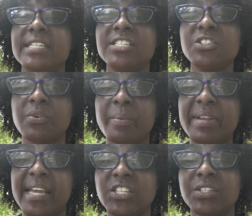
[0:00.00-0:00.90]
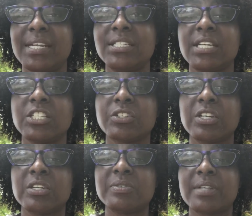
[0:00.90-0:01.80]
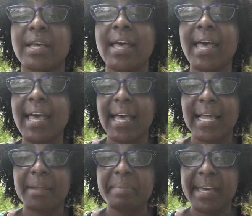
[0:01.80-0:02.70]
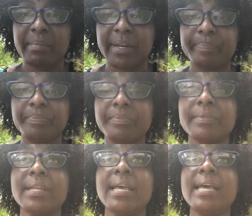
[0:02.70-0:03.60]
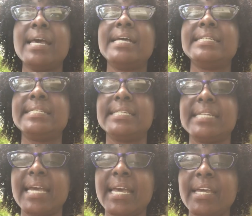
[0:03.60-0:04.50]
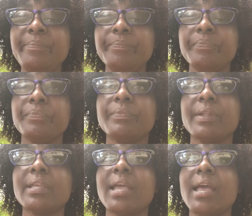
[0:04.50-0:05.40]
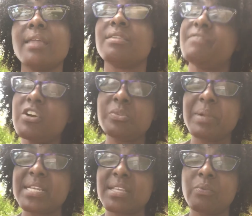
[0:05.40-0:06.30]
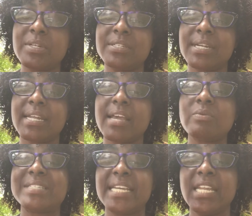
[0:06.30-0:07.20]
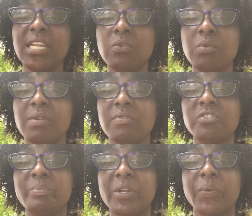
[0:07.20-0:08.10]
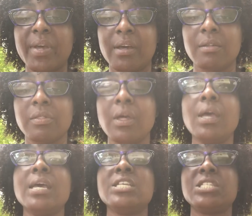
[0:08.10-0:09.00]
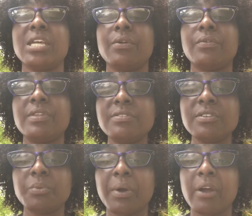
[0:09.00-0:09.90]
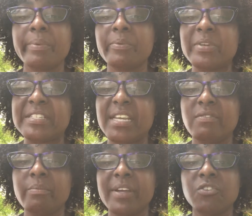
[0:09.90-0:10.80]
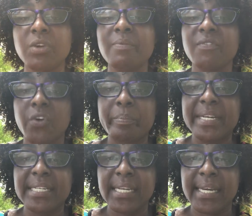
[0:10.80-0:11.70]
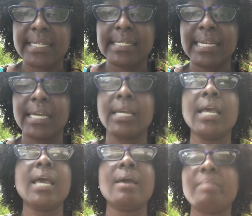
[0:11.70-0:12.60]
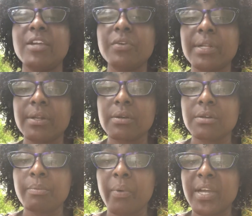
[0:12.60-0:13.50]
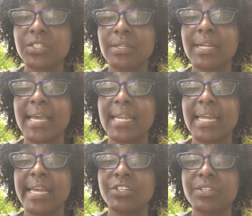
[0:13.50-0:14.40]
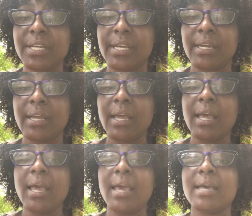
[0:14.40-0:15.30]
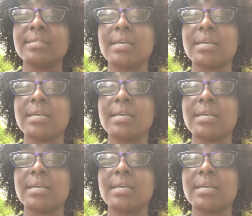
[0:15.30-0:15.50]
discrimination in Tuscaloosa, Alabama. Today, the first place I went to today was Indian Rivers Mental Health Center. This is where I've been receiving my treatment for PTSD, major clinical depression, and ADHD. As